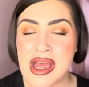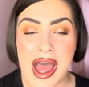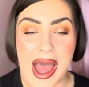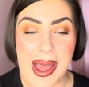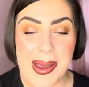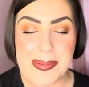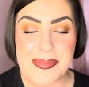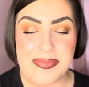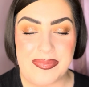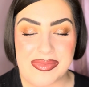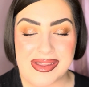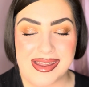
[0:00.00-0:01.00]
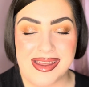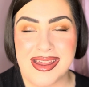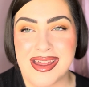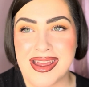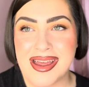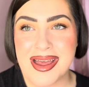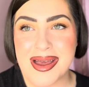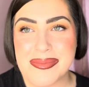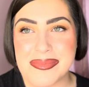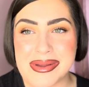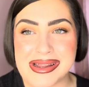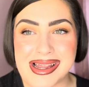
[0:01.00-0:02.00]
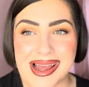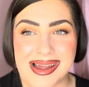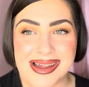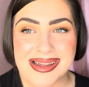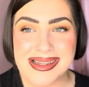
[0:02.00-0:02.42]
But yeah,